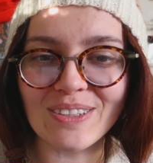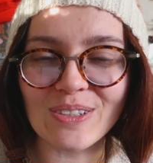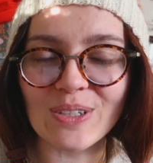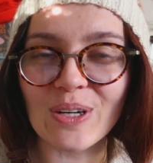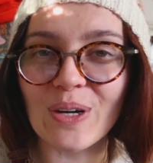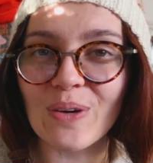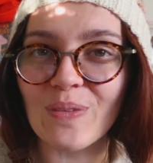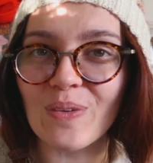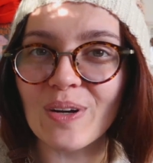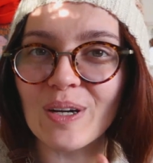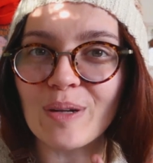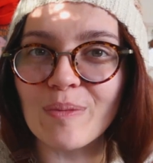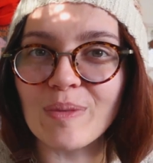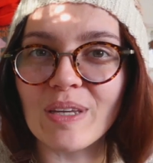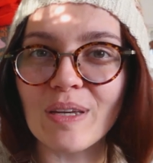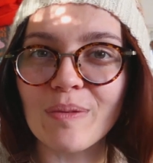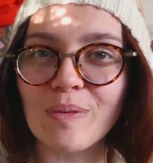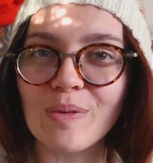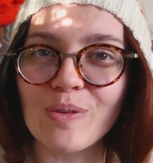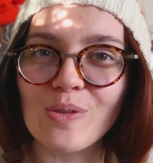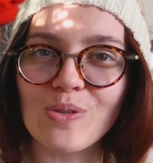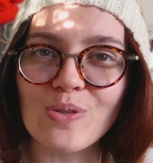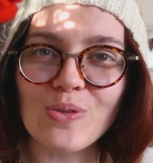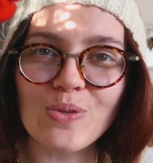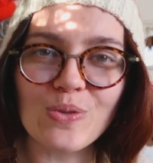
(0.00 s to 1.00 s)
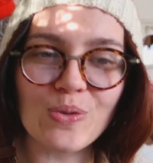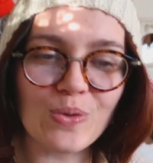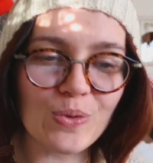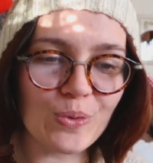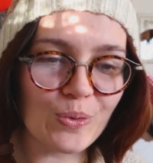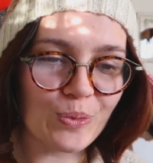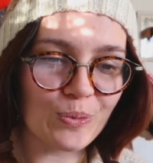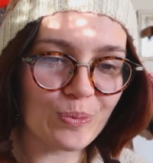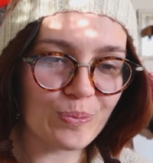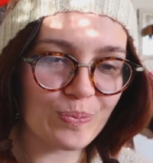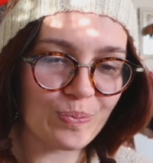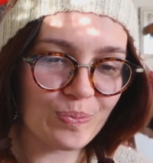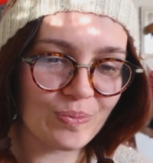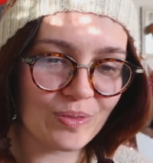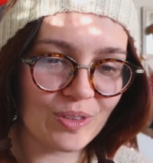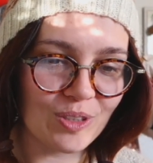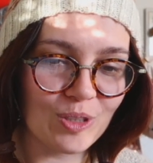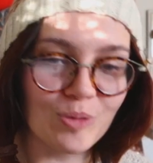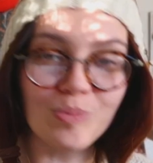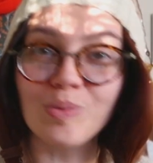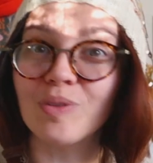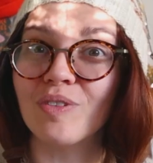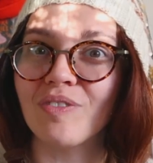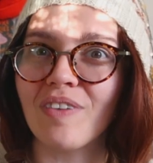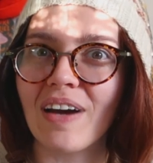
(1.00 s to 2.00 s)
So I want to be able to
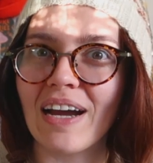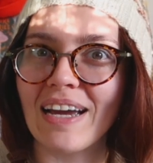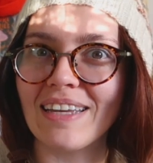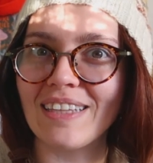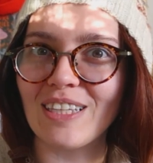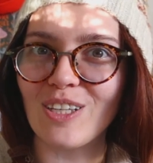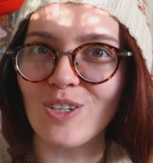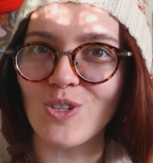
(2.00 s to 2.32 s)
provide